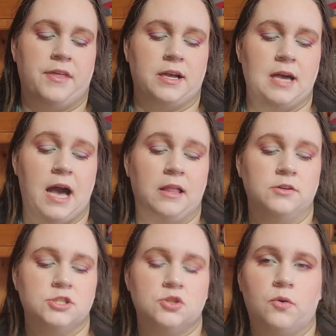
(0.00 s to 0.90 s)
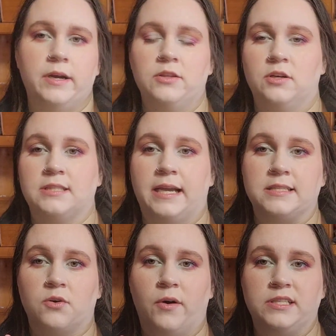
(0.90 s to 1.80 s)
The color story looks like
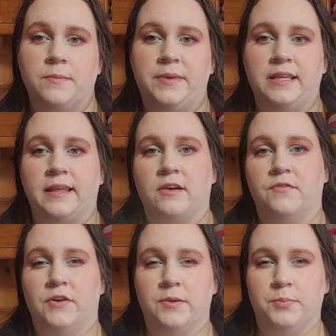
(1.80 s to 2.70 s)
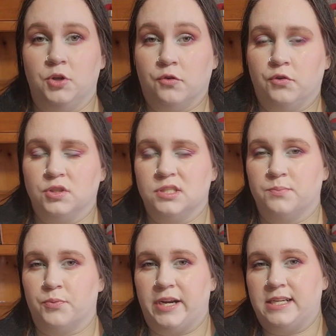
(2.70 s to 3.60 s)
it's going to be, like, a very beautiful
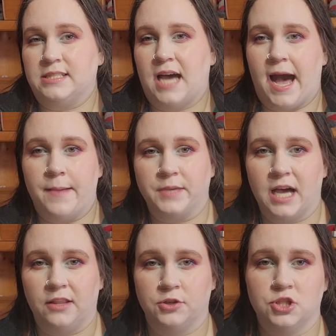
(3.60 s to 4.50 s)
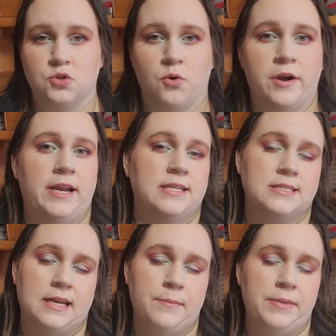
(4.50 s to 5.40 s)
springtime color story, and
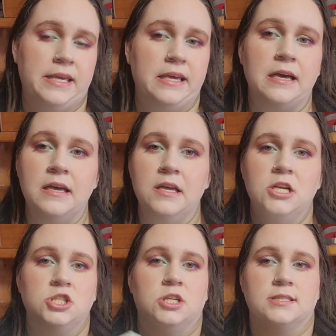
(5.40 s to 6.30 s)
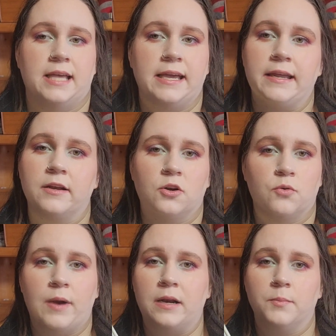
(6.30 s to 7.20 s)
it's going to be just, like, an
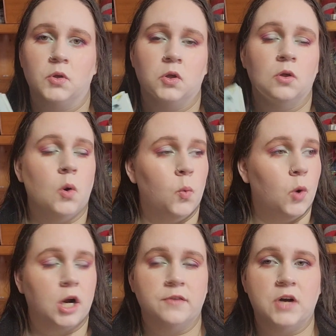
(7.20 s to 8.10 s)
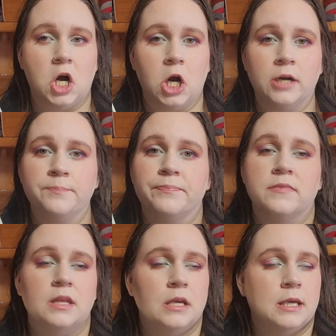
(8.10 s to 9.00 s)
incredible work of art.
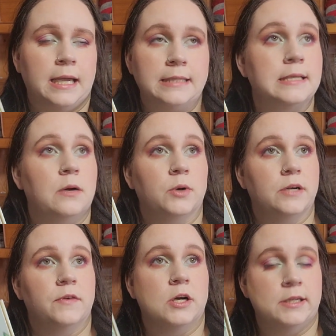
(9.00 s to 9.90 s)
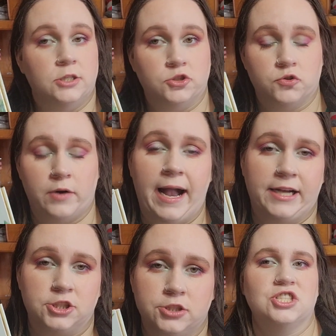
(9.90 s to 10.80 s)
It is not a work of art. It is trash.